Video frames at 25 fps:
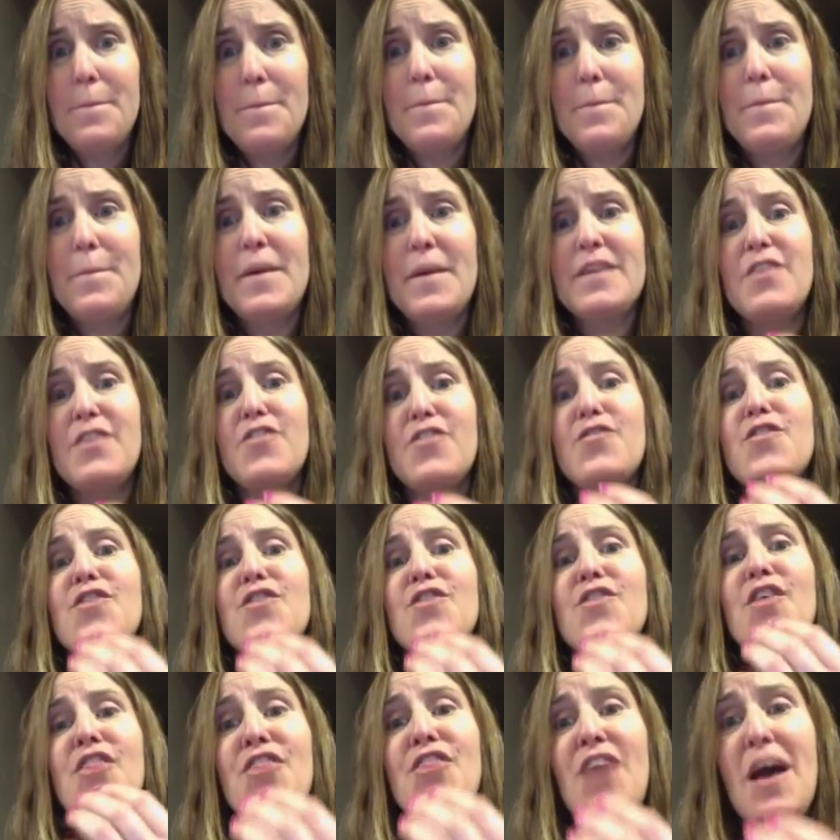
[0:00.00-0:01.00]
but it's for
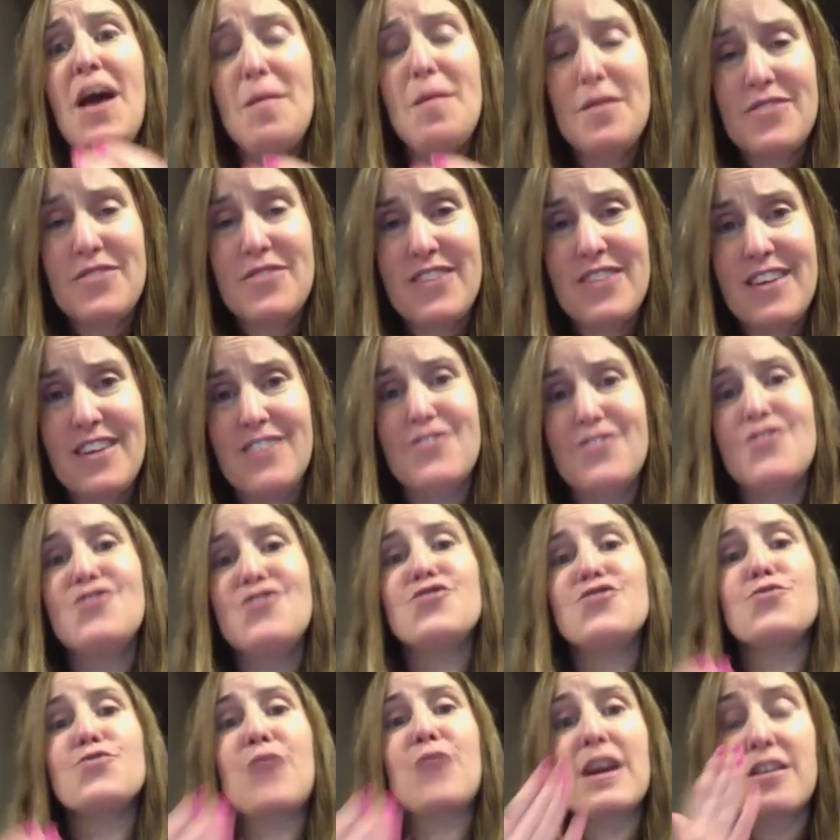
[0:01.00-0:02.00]
the thymosin to
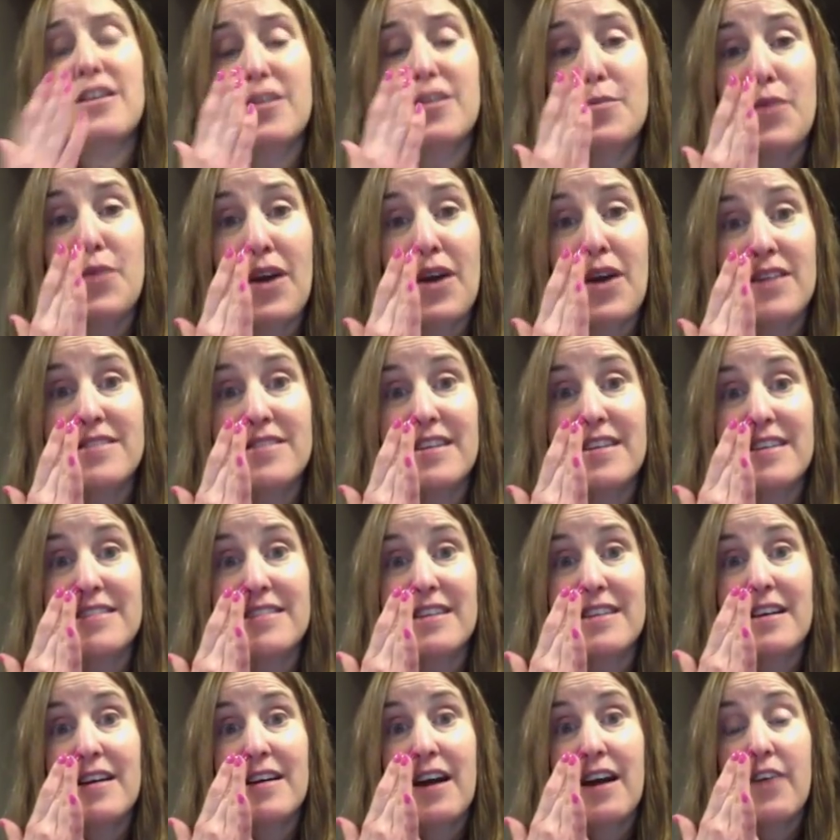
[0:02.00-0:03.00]
direct the process
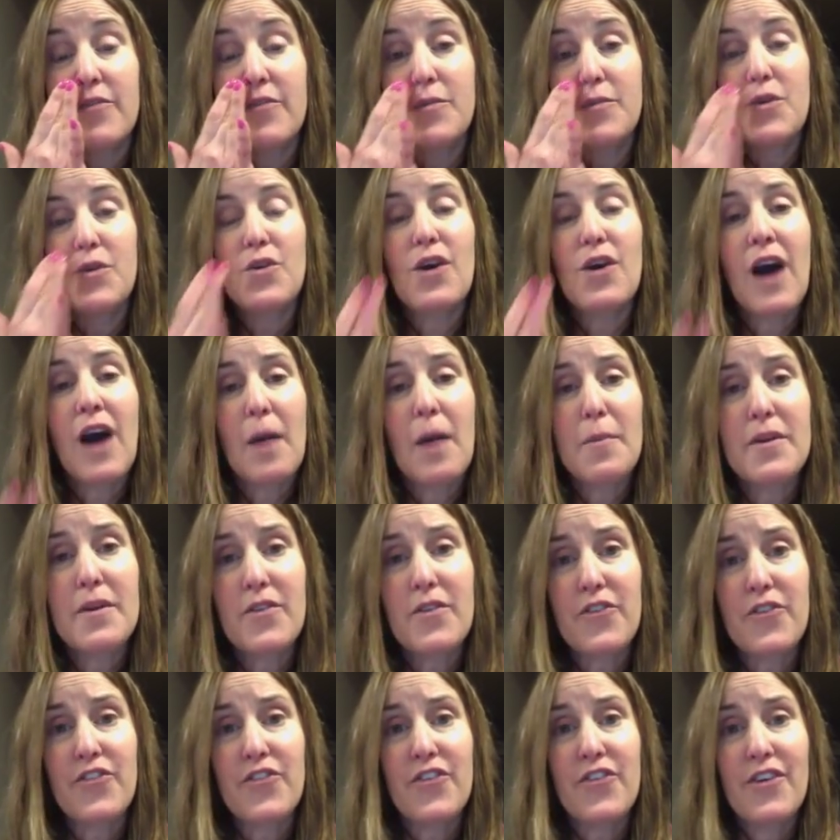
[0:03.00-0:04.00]
of immunocompetence